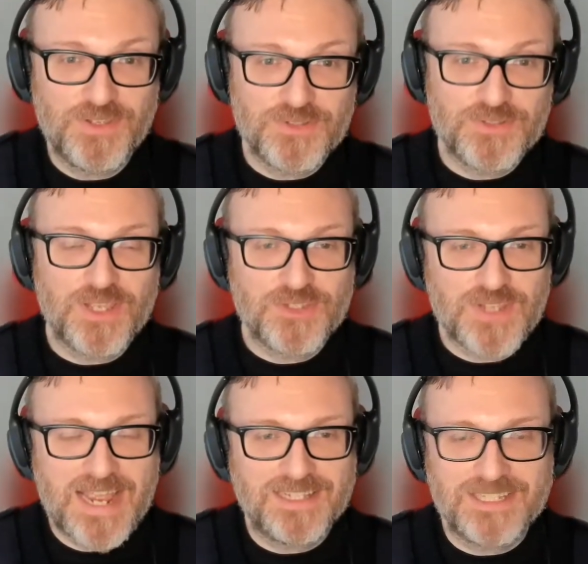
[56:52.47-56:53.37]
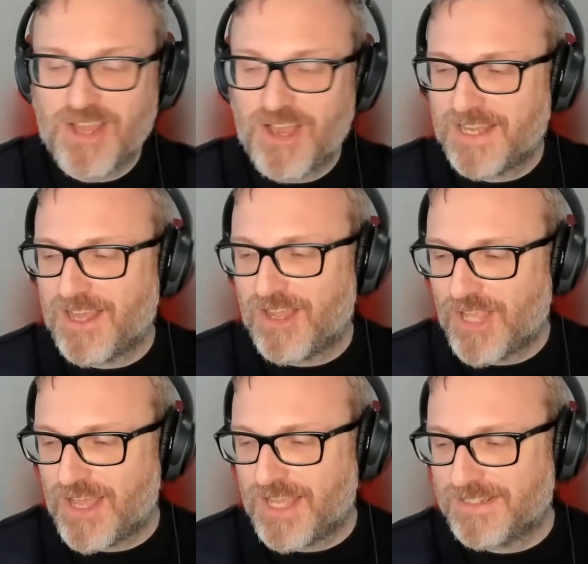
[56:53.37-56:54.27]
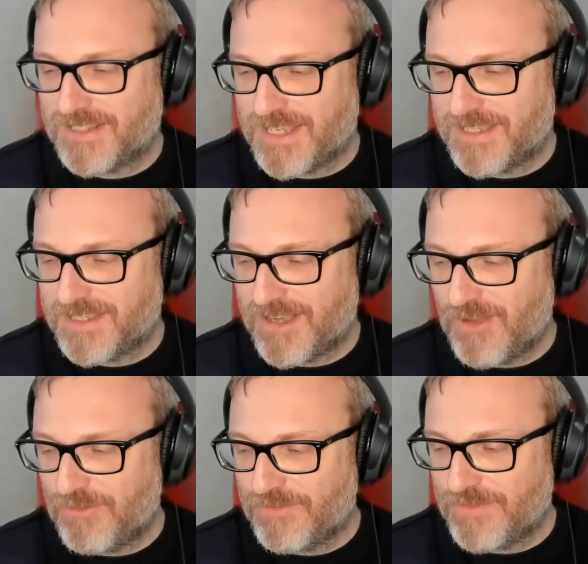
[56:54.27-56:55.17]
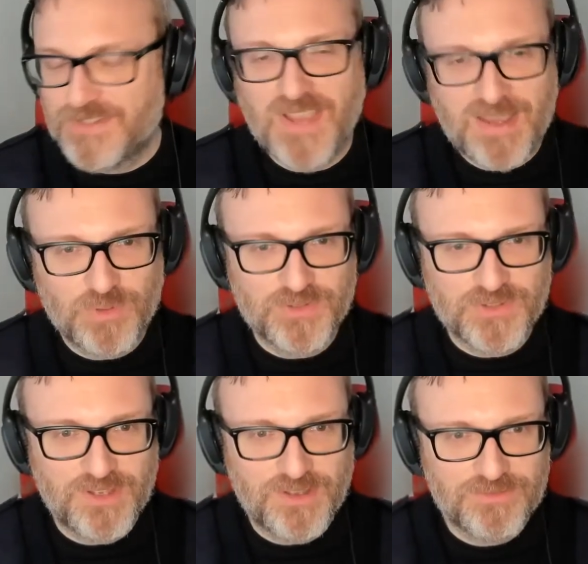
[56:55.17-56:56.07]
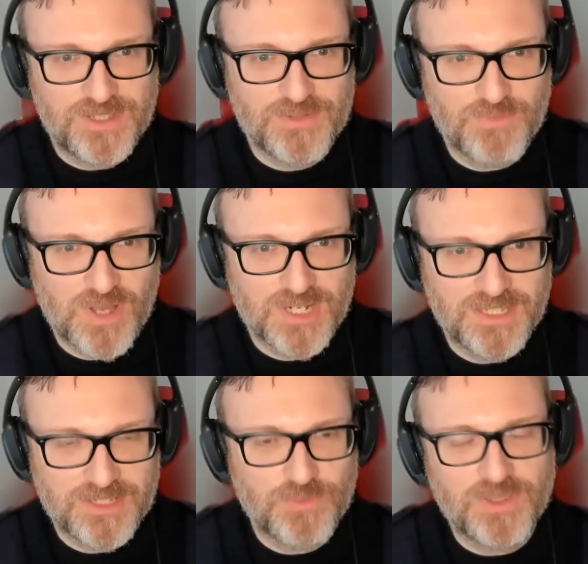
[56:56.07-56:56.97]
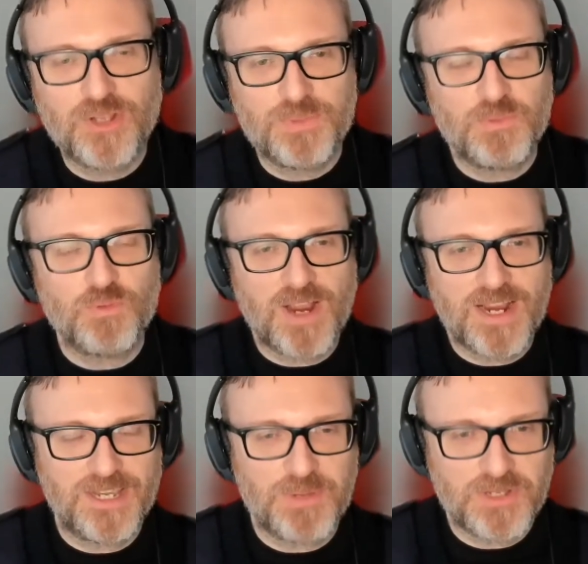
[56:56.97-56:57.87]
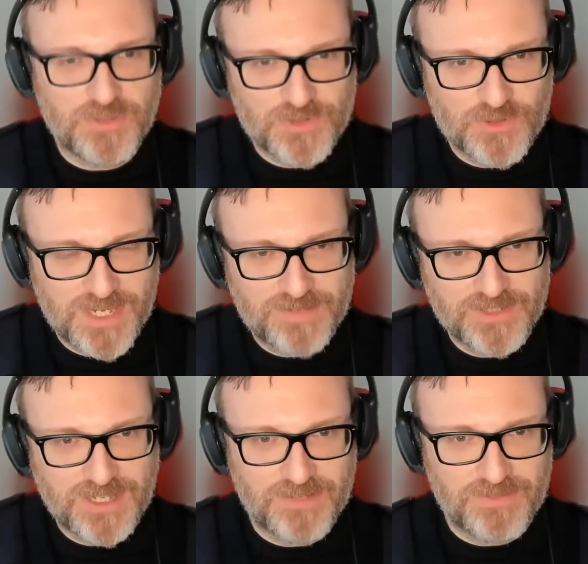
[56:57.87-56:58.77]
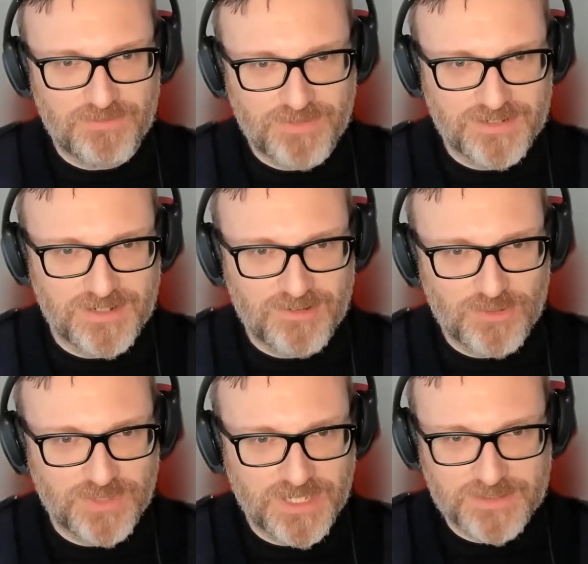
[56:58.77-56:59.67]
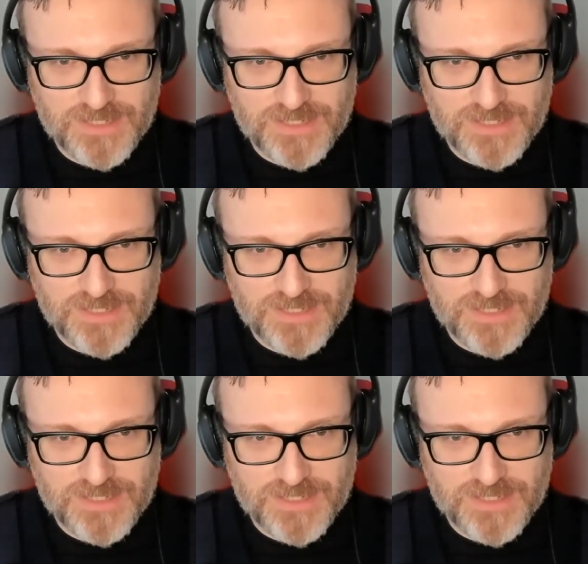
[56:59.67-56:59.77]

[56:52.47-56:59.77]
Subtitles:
There's sadly not a lot of examples of these monoliths with a lot of people writing about them. So we have to kind of invent our own things.